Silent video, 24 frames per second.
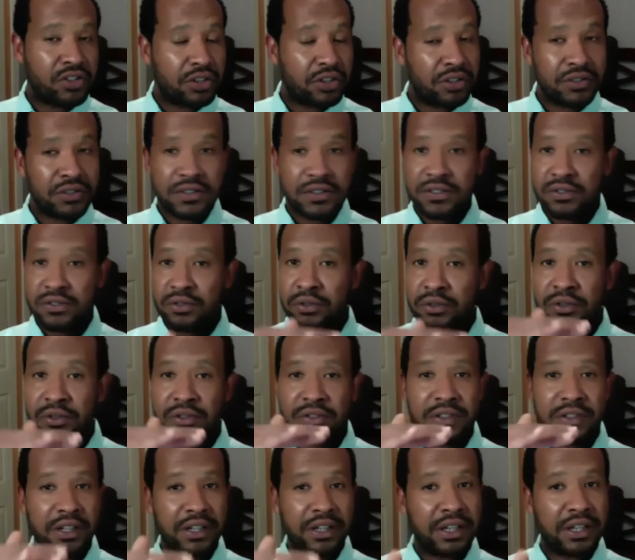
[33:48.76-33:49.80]

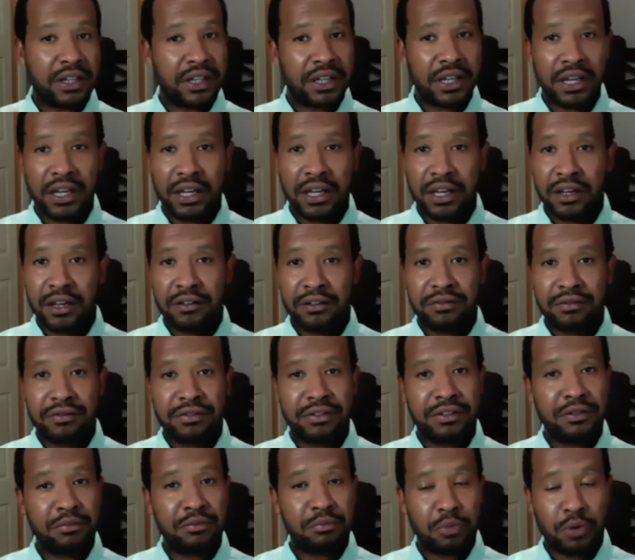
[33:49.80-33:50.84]
Students are going to have
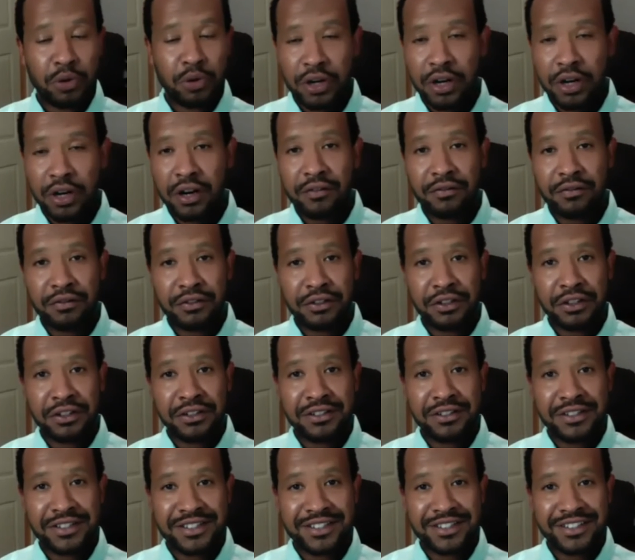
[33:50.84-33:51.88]
more
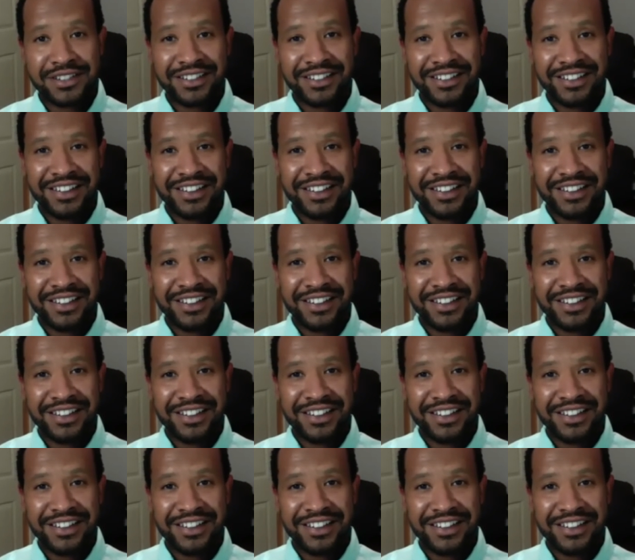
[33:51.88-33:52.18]
confidence.